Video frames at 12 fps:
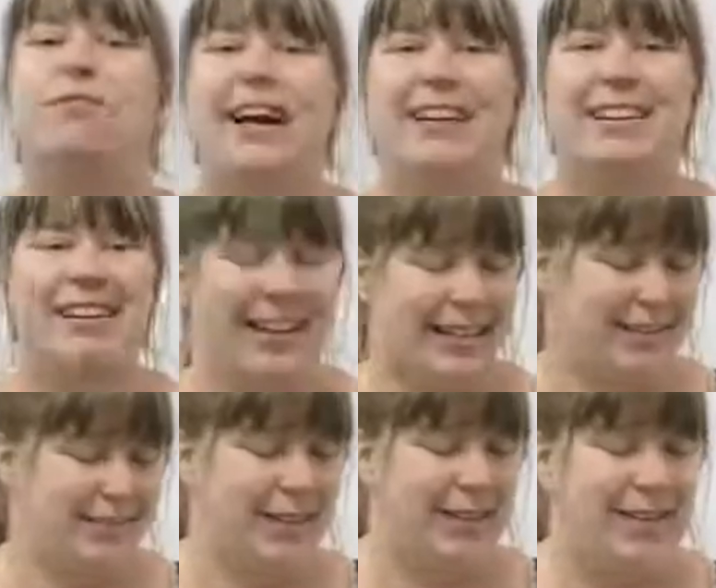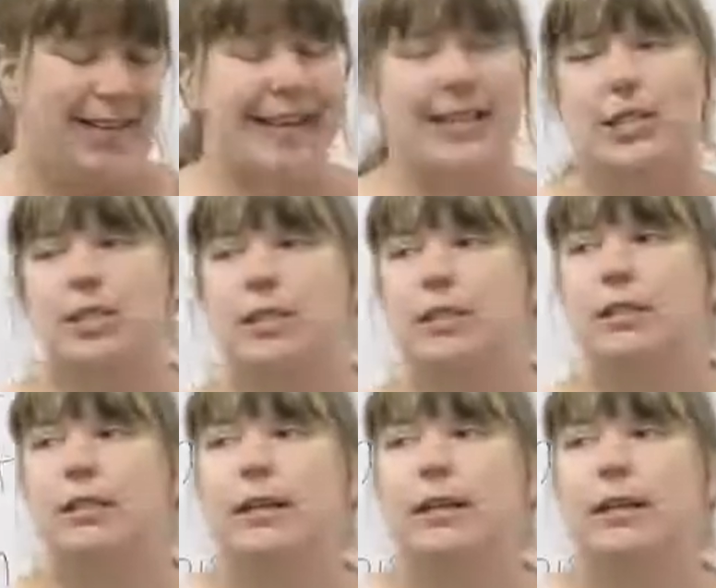Right on. Very nice.